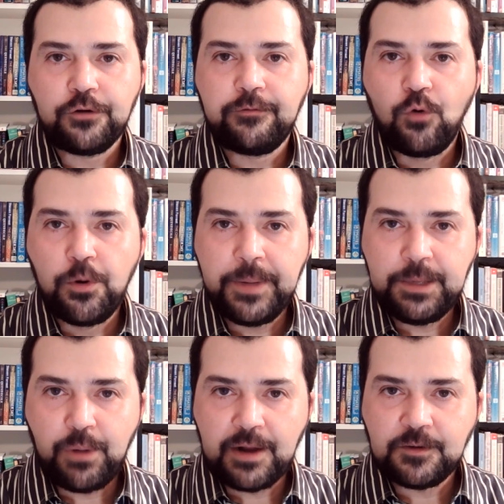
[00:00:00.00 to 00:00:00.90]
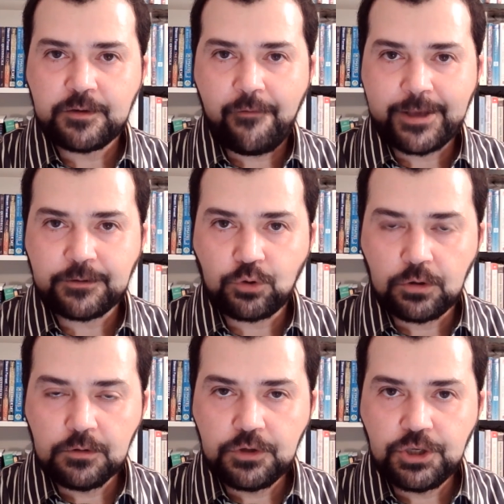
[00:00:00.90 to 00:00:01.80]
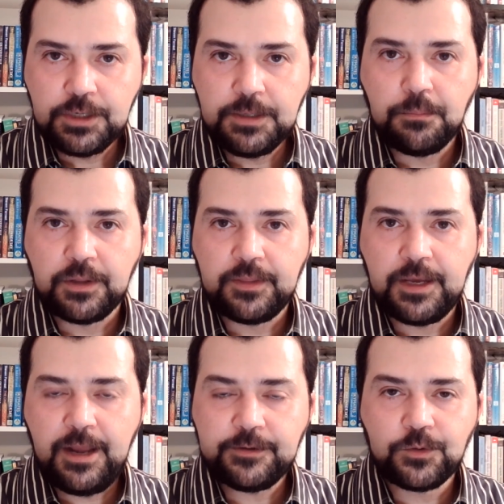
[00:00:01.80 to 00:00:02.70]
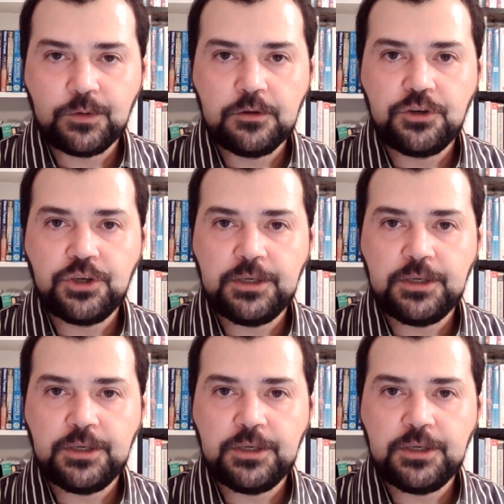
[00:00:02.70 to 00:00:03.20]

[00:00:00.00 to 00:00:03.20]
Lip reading: four main branches of astrology: mundane astrology,